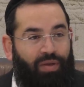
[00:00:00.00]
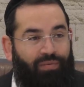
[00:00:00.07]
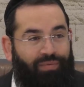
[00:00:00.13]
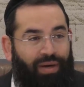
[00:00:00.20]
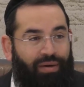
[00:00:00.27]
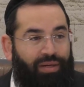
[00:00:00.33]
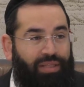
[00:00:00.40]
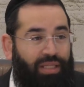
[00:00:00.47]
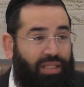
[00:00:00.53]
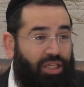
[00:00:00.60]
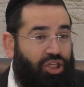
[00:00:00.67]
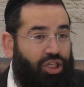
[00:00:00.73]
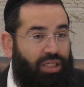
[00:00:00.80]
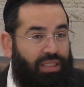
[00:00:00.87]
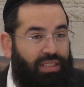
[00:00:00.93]
very
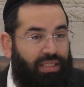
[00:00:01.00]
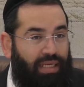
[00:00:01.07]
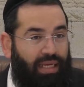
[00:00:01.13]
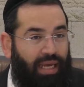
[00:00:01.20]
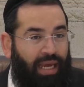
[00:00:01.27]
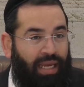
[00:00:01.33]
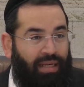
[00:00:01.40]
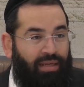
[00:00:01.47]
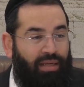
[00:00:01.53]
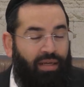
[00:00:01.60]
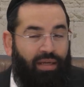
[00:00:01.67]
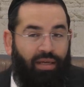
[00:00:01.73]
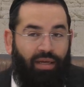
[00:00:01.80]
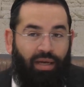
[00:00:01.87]
delicious and